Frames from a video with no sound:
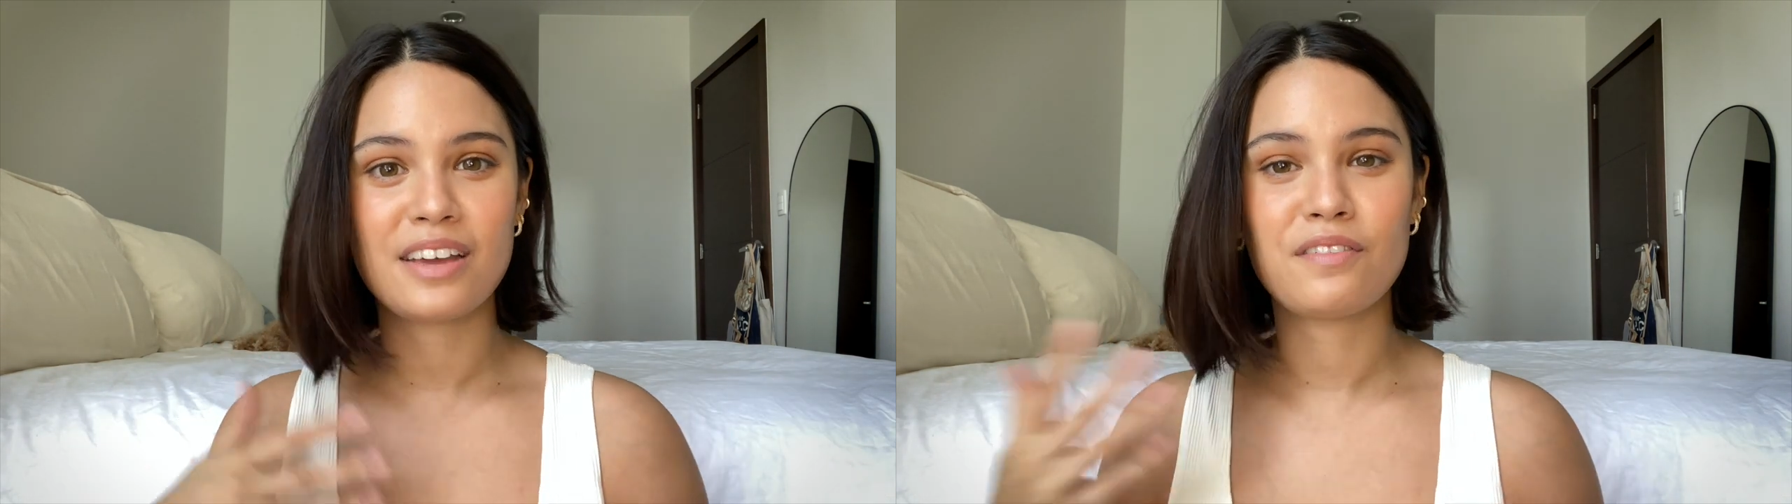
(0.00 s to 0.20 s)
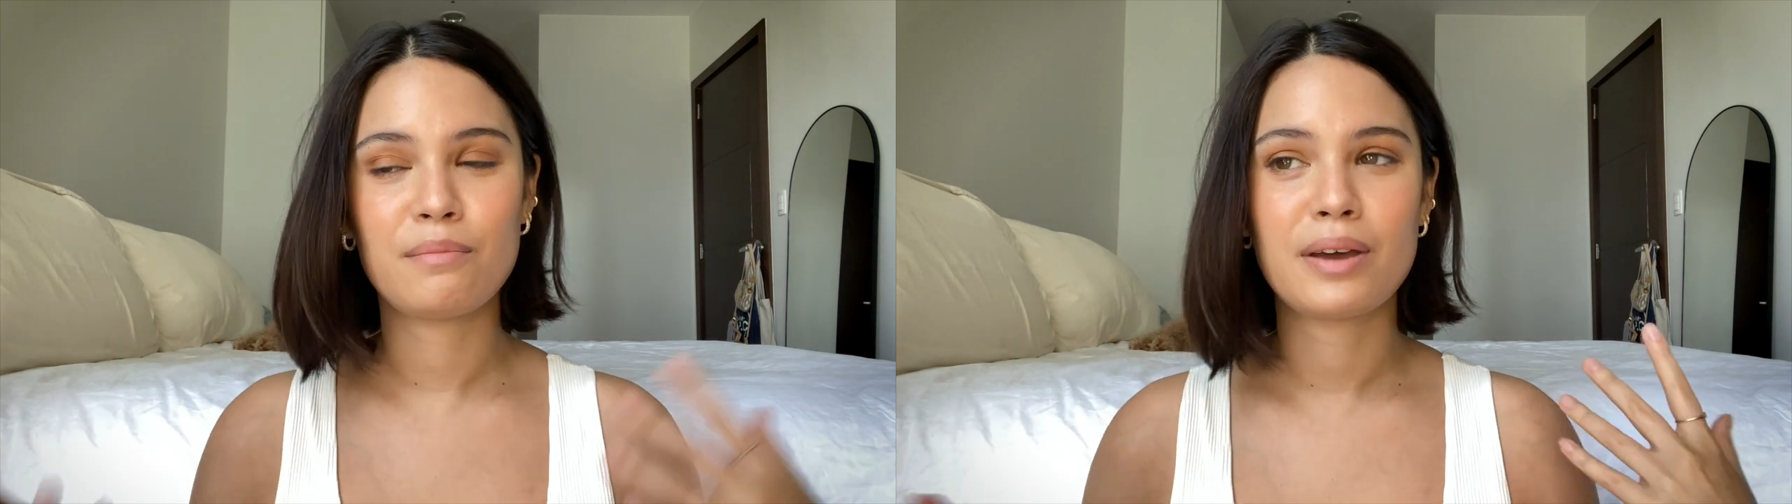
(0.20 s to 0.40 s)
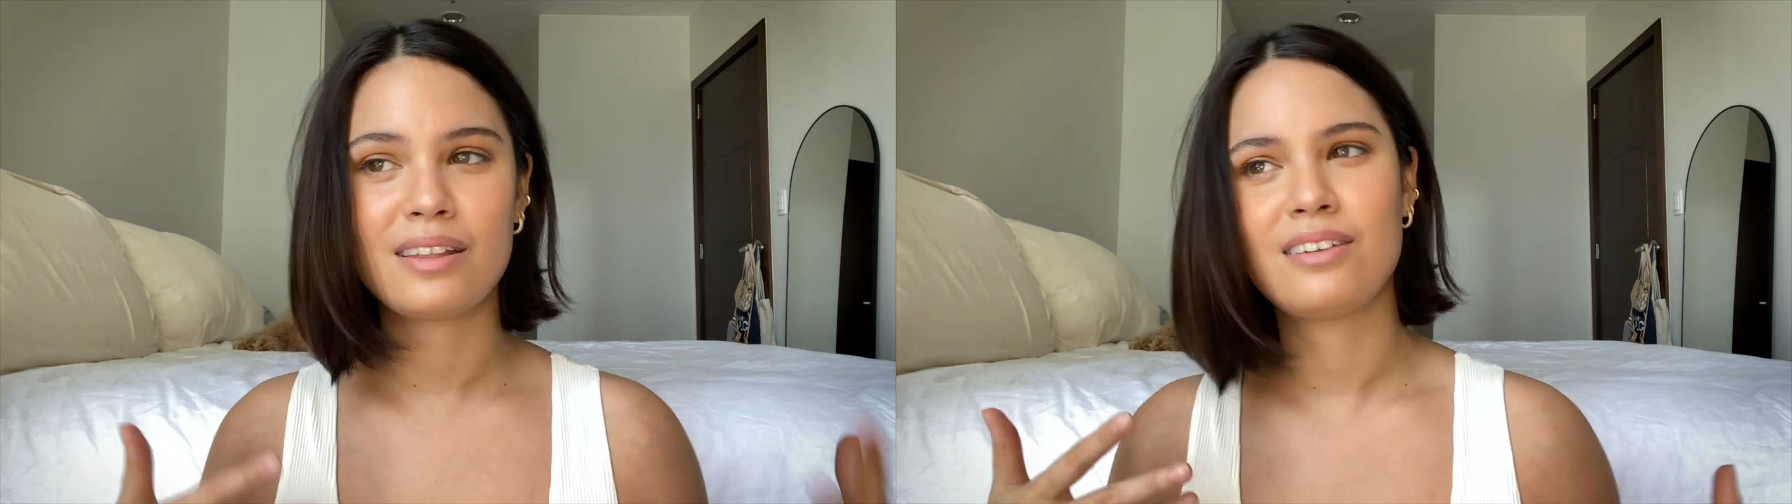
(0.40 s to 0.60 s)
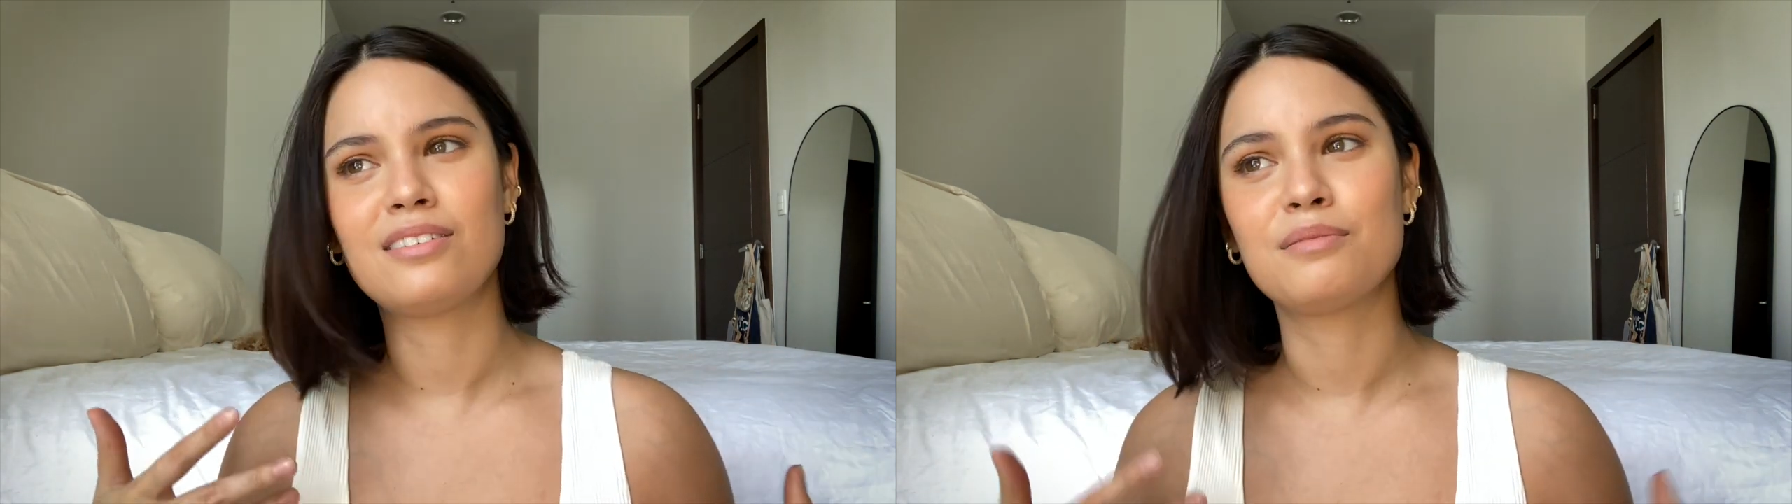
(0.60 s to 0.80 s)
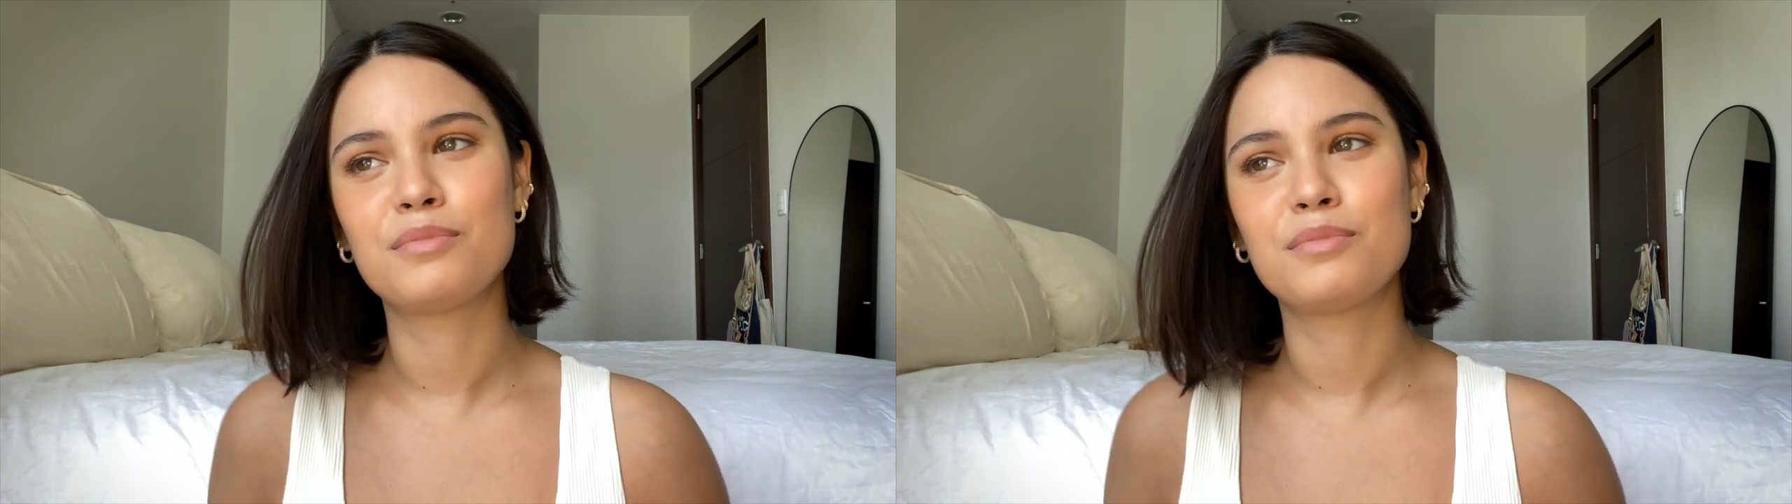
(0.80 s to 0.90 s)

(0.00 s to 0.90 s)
giving my little